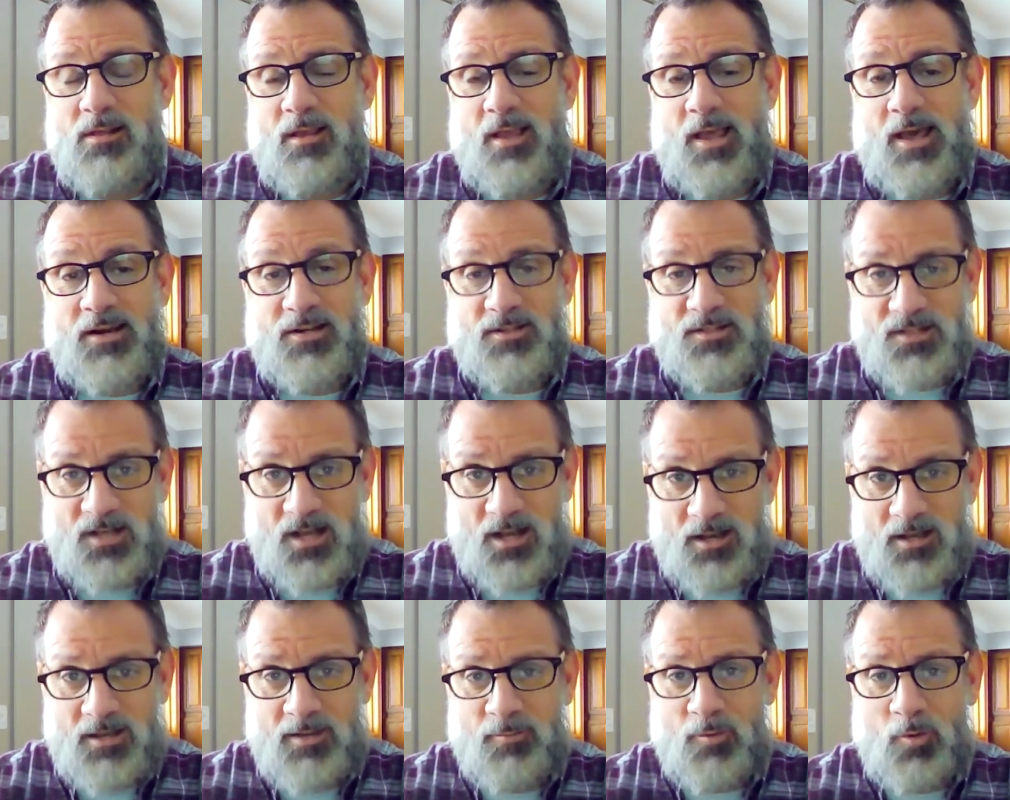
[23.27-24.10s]
At a
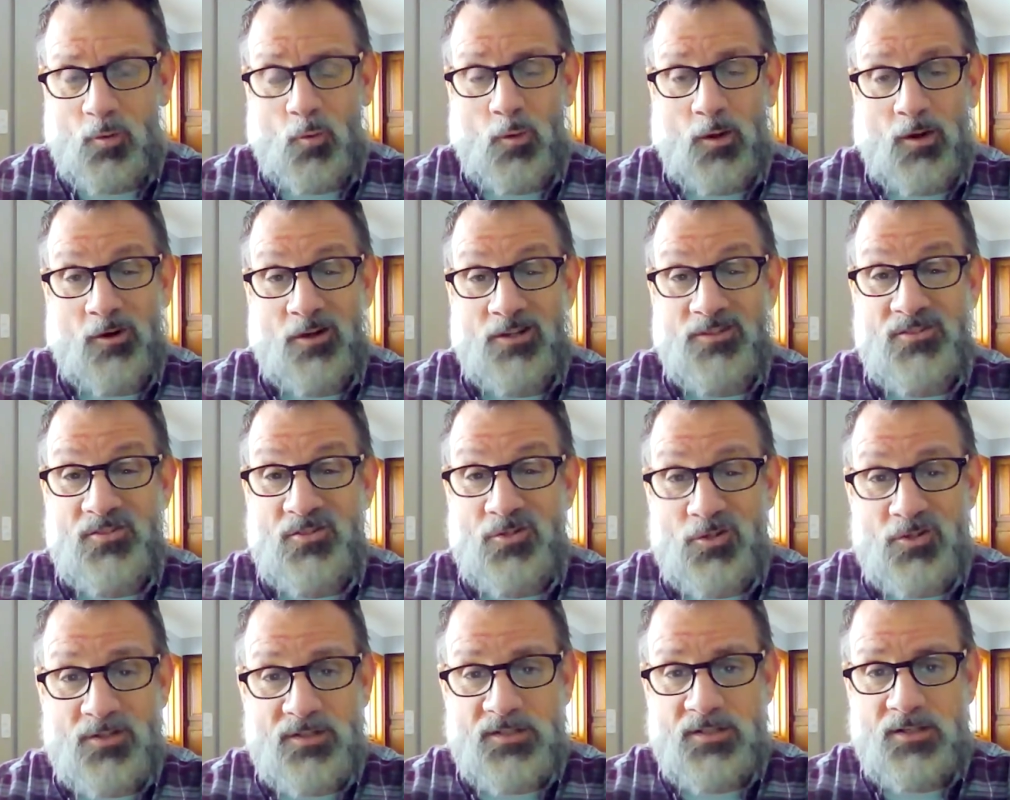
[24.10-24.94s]
time where
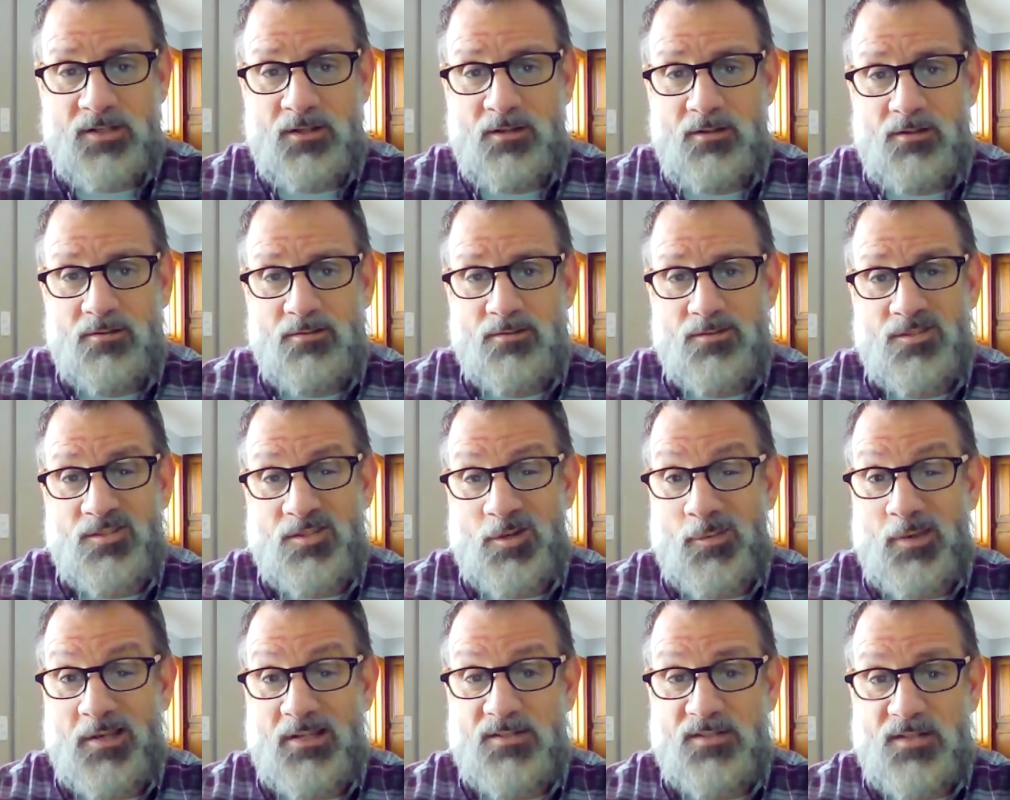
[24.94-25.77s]
uncertainty,
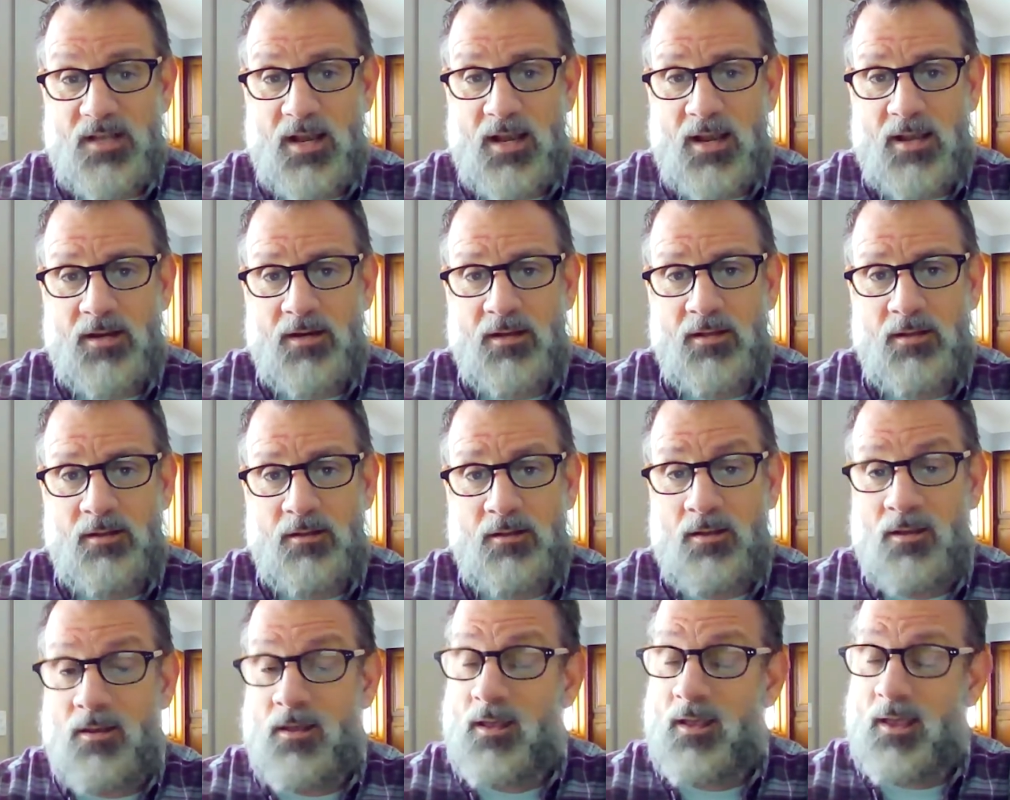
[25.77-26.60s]
some
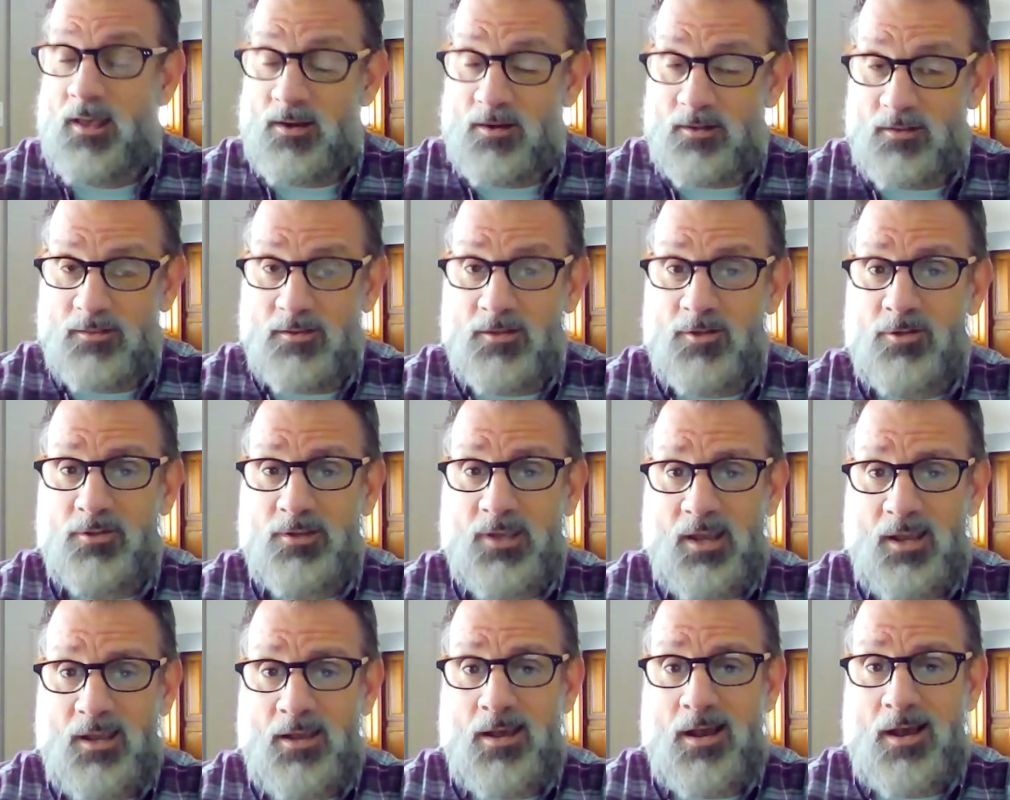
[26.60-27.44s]
anxiety, and a little
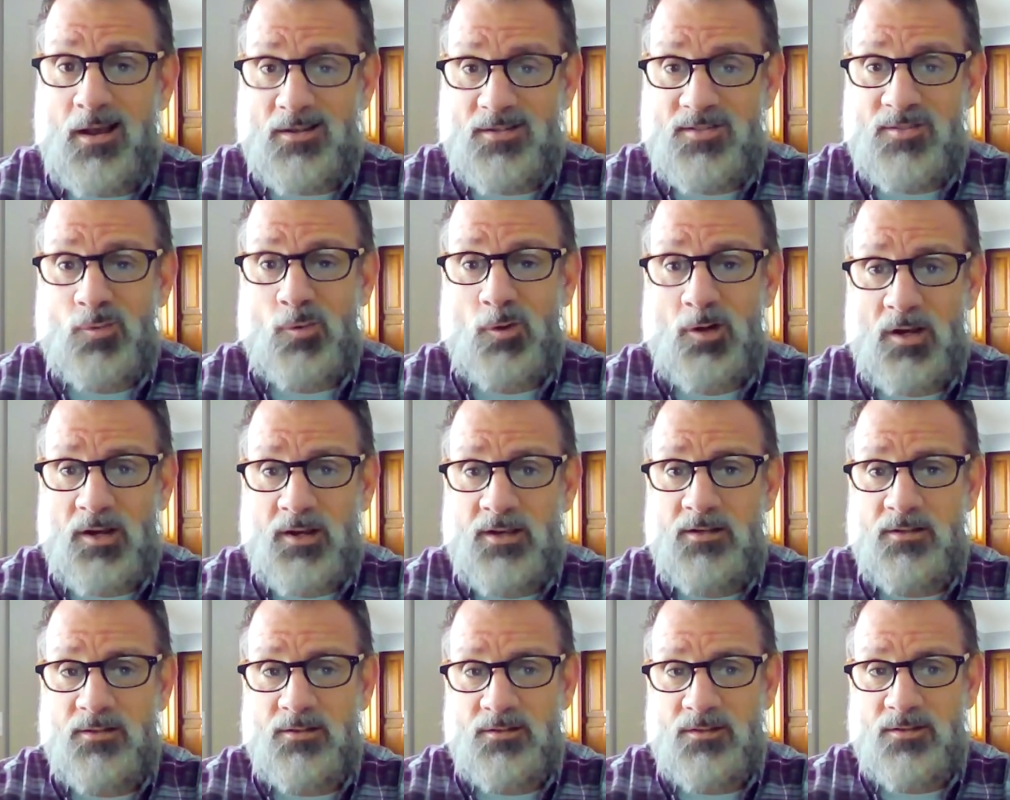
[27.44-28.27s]
chaos were
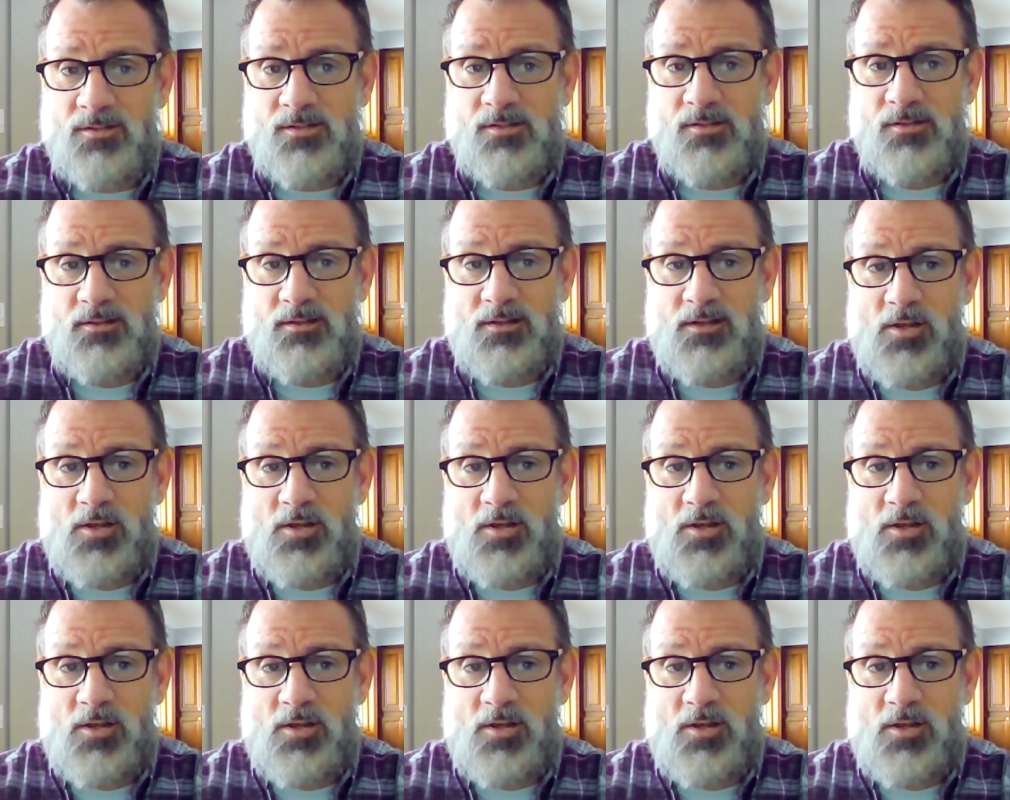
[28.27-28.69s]
heightened,